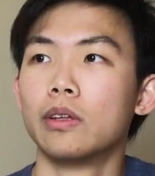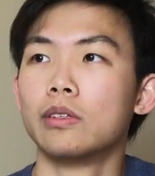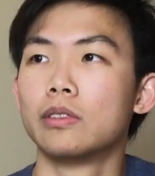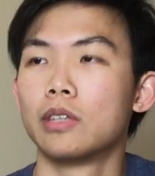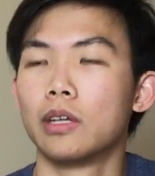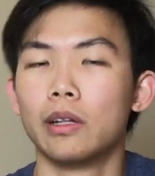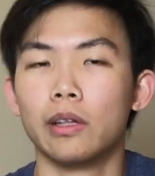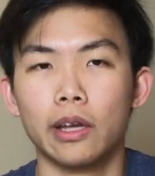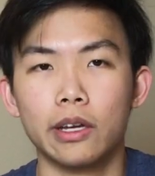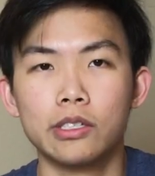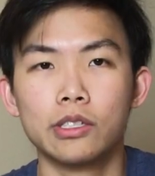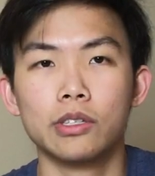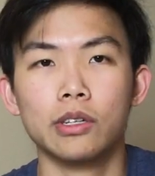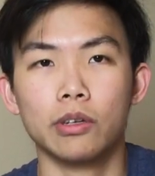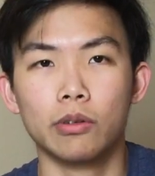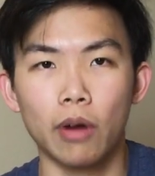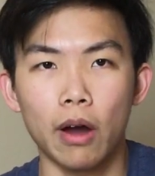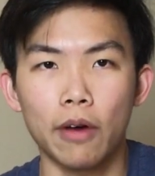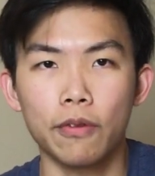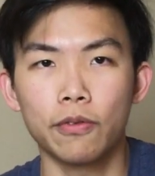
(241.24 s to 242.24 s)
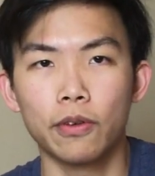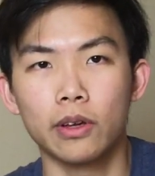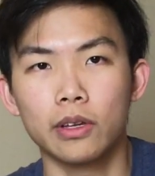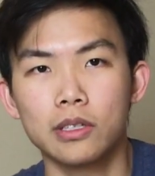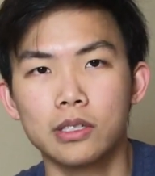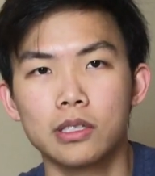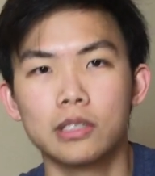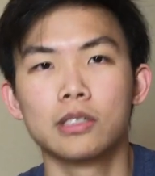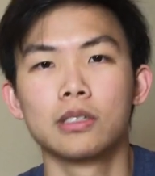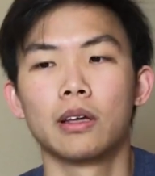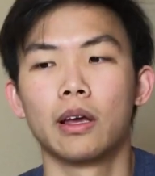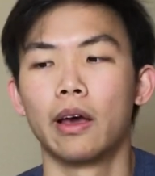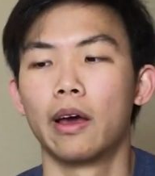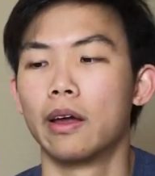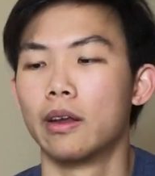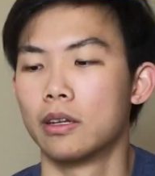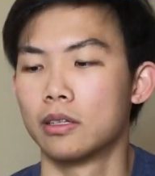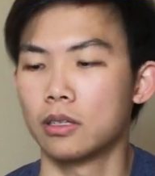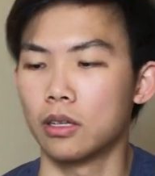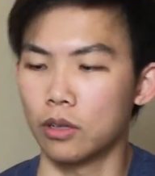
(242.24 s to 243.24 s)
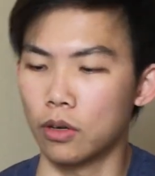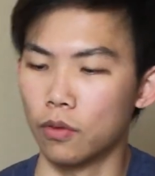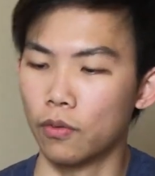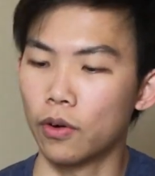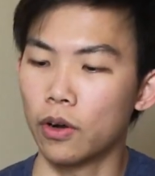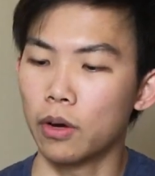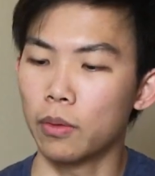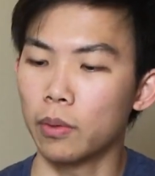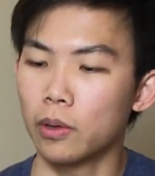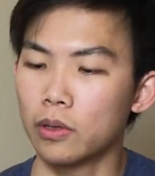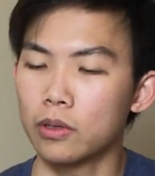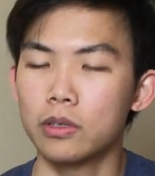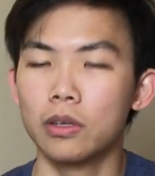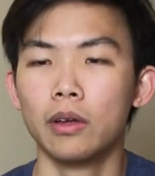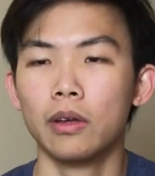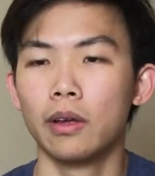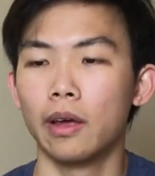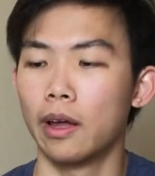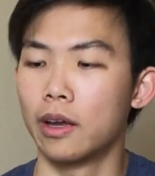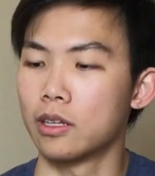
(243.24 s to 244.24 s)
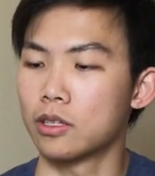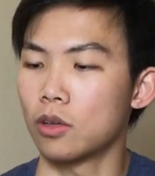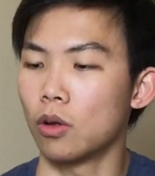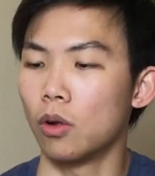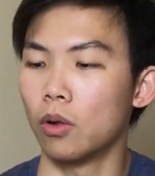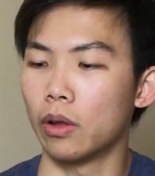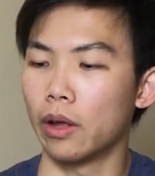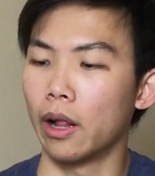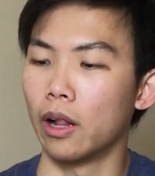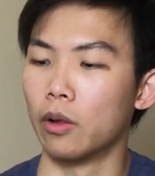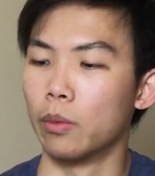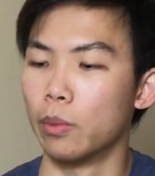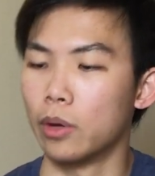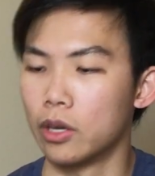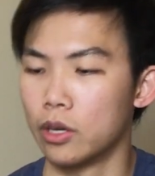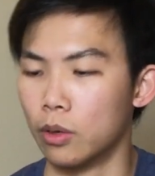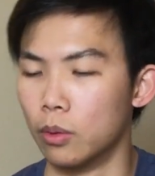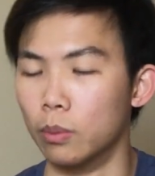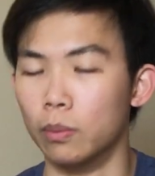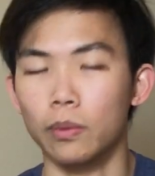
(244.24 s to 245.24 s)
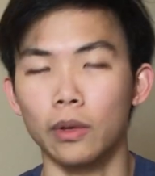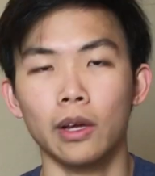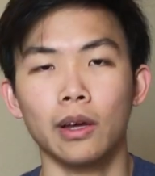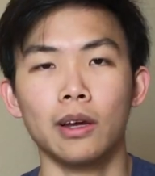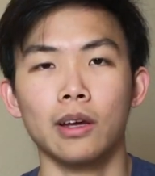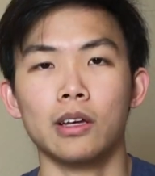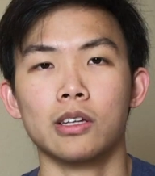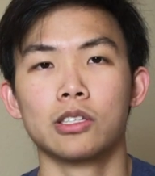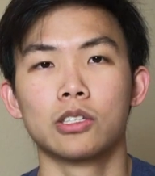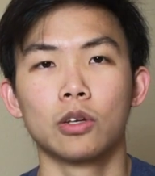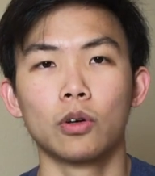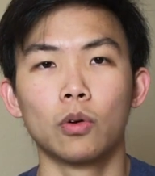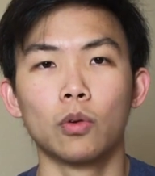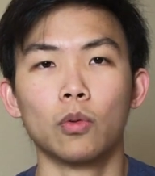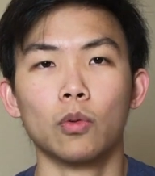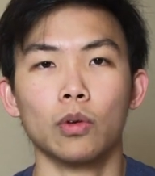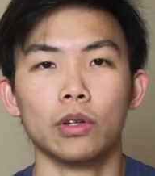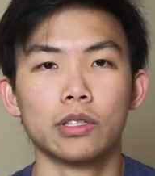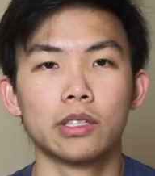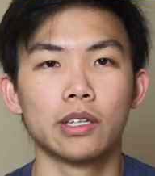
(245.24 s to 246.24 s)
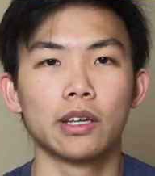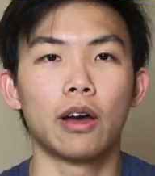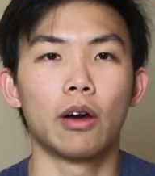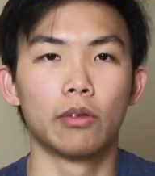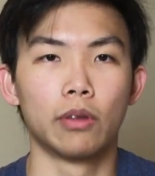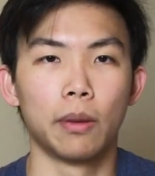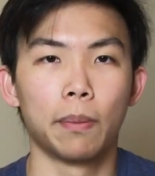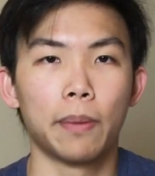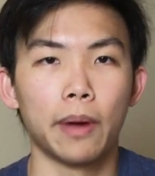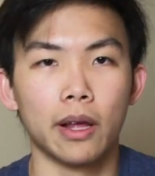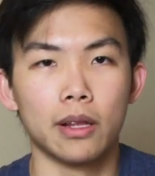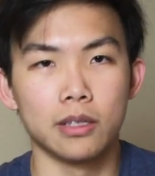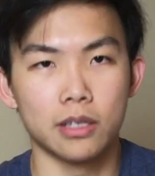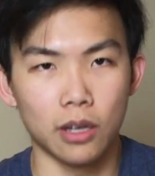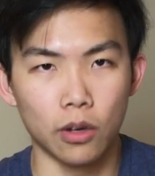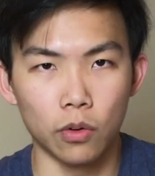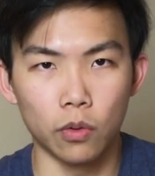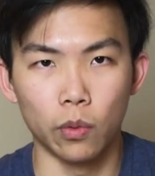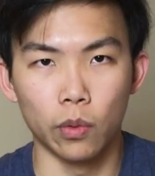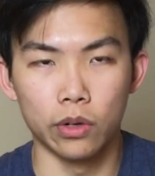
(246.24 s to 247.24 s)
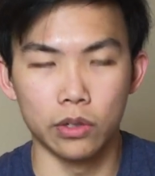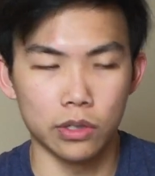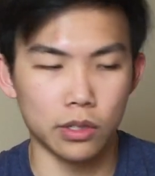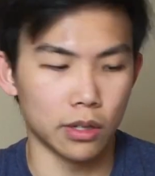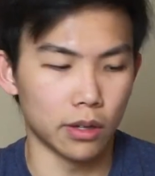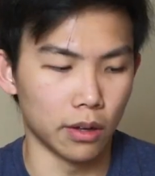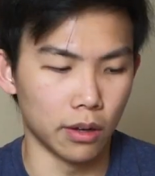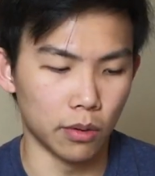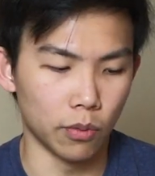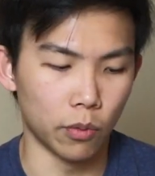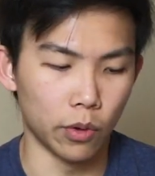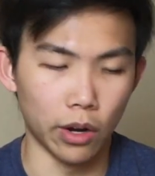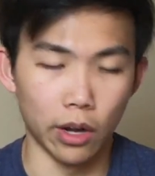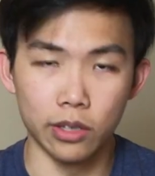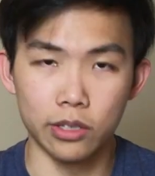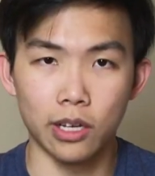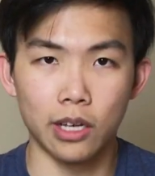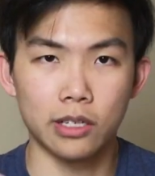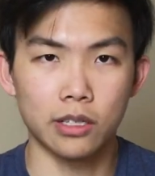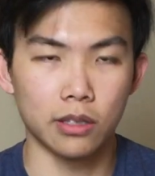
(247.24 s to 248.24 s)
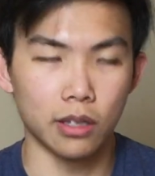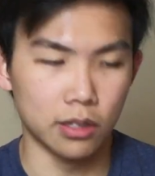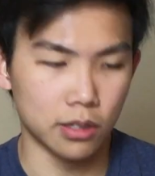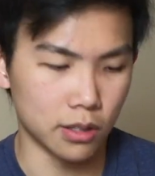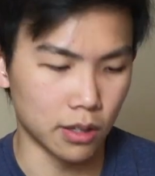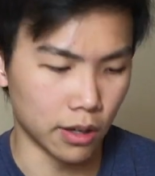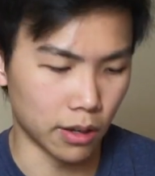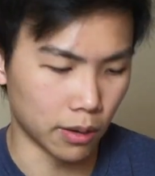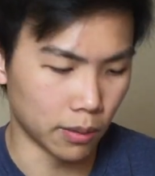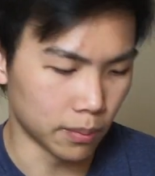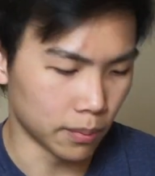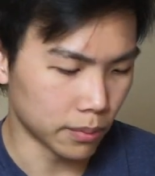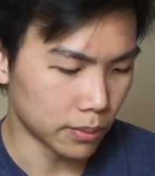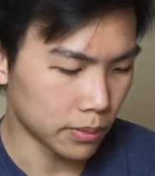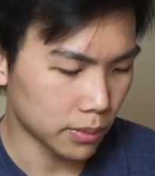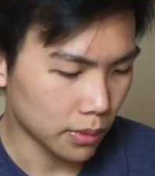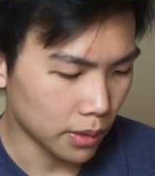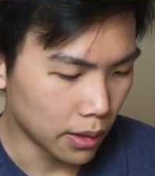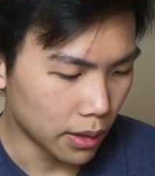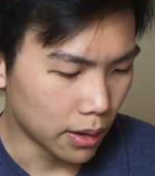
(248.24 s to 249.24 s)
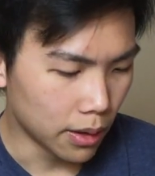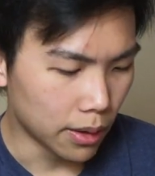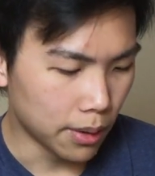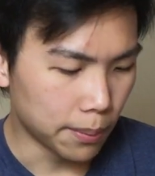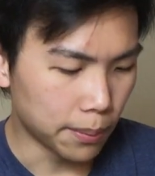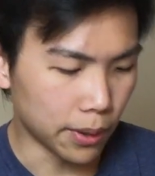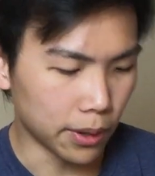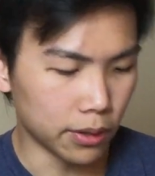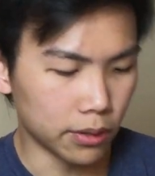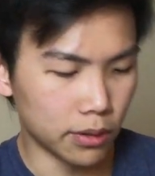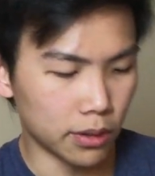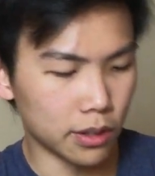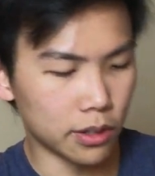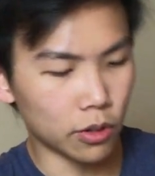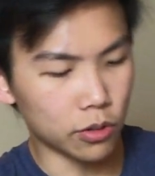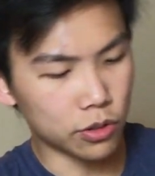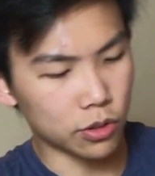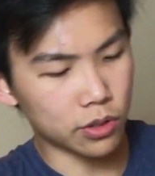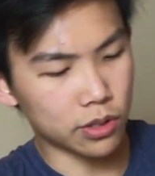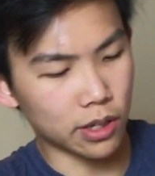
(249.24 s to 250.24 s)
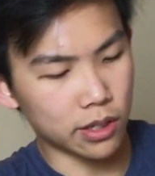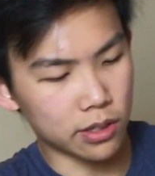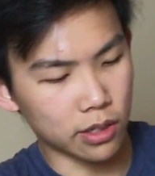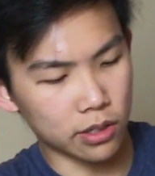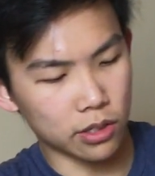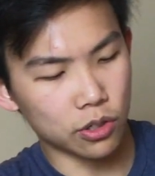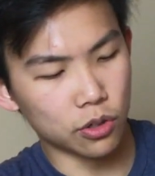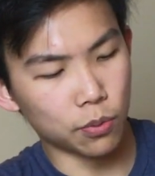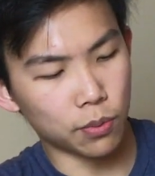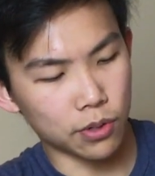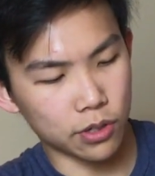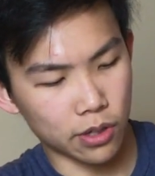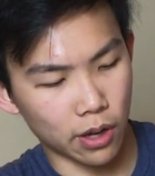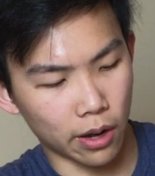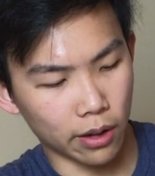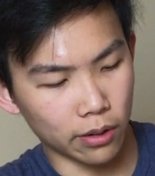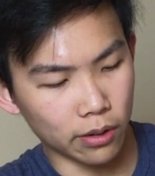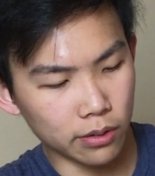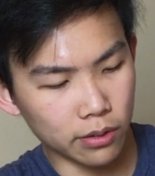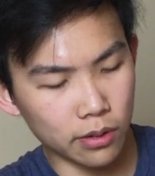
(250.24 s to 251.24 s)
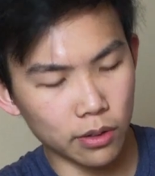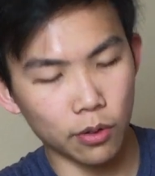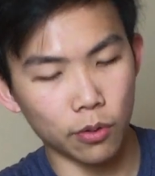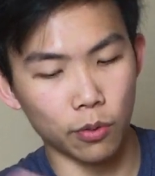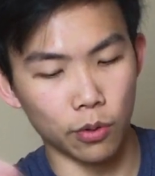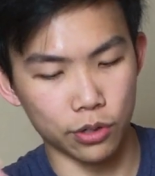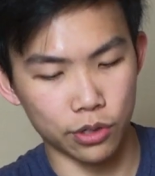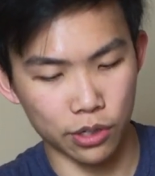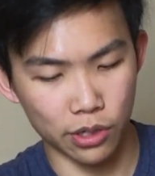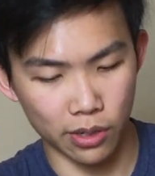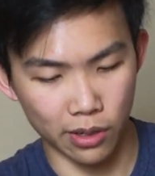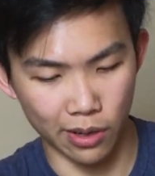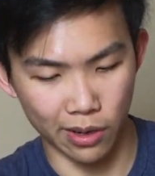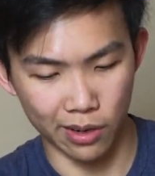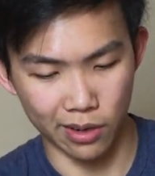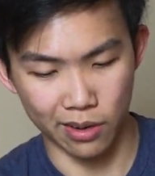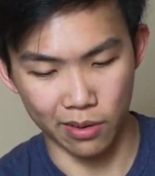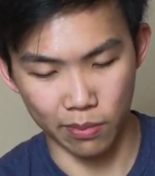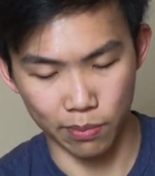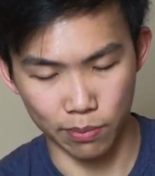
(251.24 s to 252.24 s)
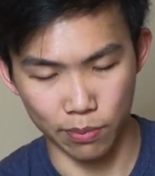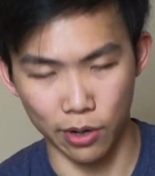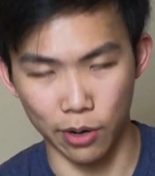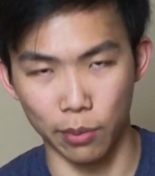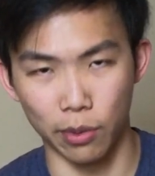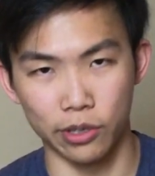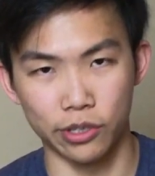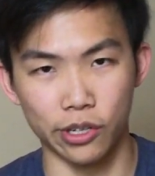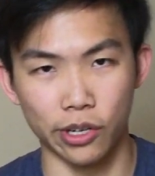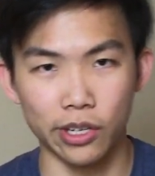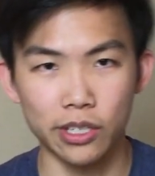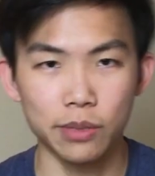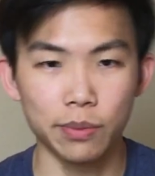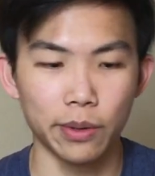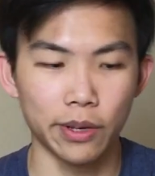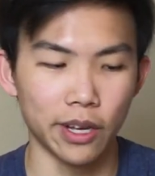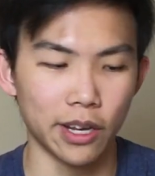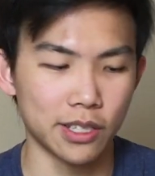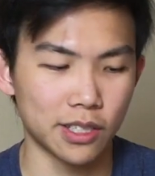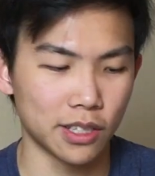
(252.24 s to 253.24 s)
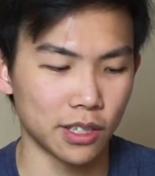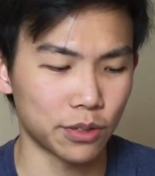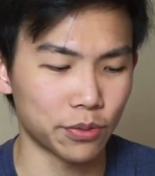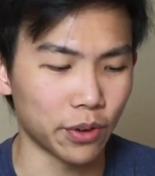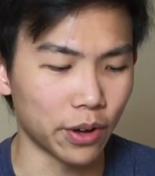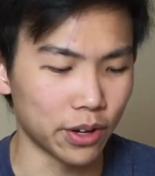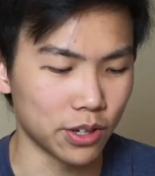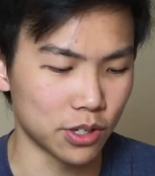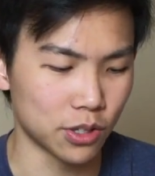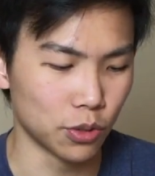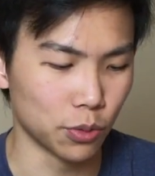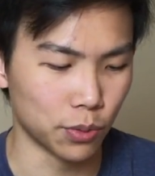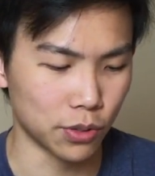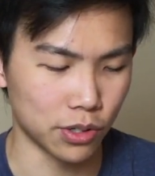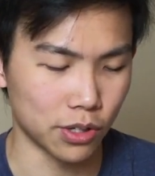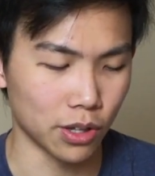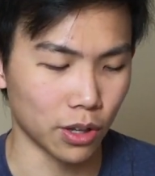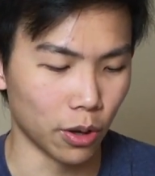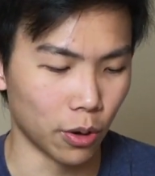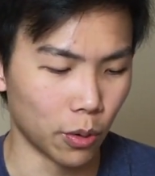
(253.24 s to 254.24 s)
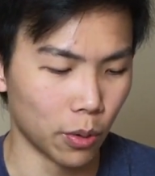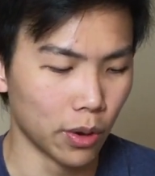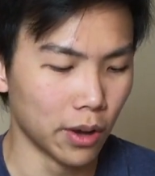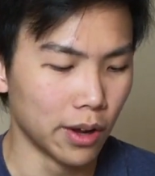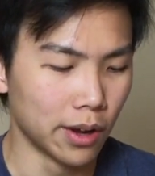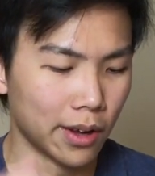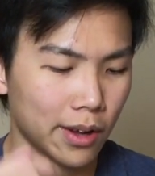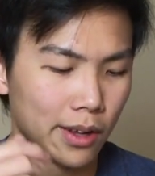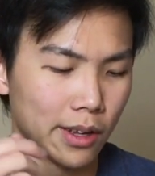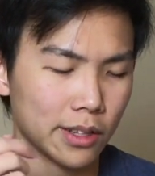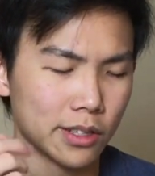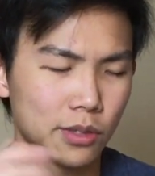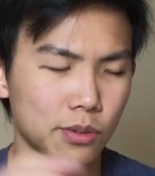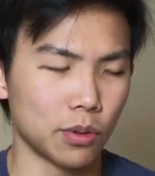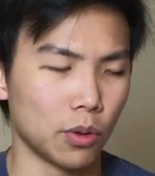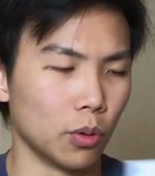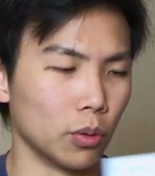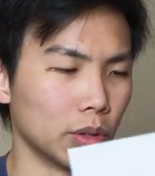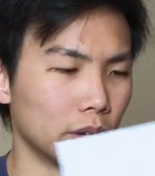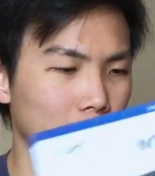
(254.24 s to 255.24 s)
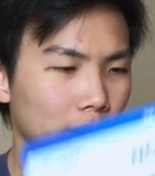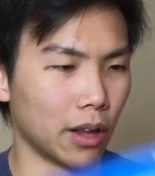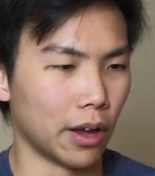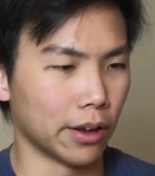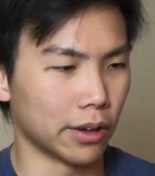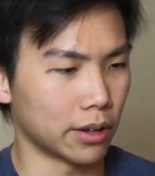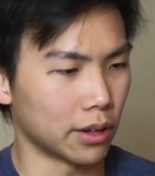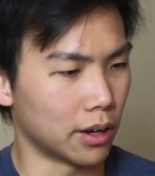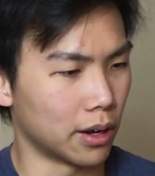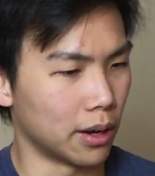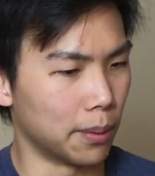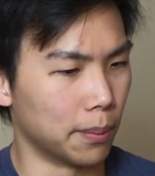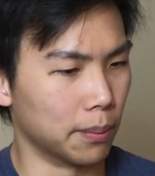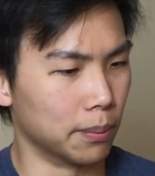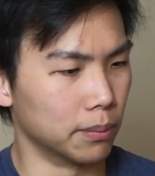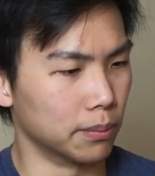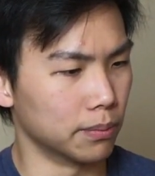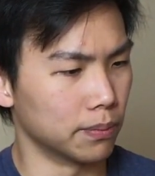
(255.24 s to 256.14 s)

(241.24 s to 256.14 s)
with an Intel HD graphics, and it's a convertible, and it's all aluminium. So we'll see how that pans out when I test this thing. But it also says it's super silent, which it pretty much is, because this fan is super slow. It's only like